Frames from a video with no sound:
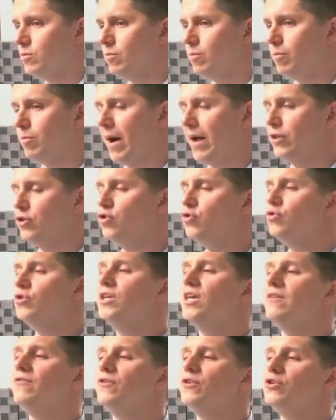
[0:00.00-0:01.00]
By you
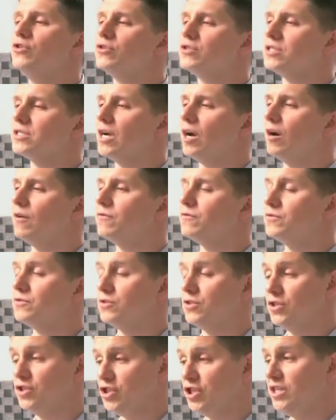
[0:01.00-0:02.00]
giving yourself
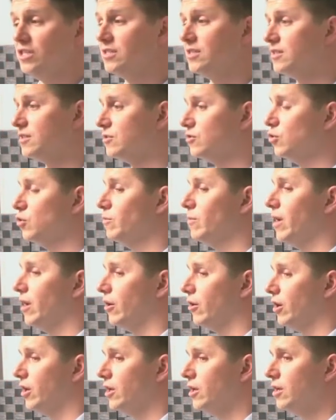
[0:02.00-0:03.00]
to Jesus through
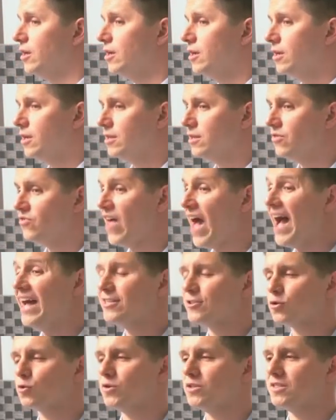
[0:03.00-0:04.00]
Mary,
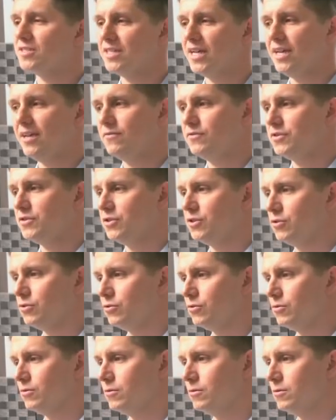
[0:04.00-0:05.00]
that's what saves
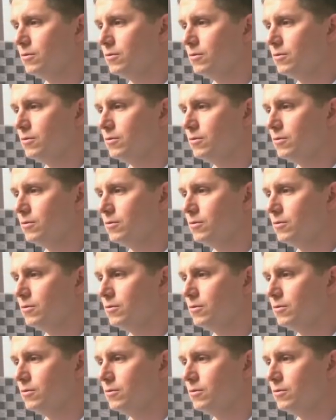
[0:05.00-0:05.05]
you.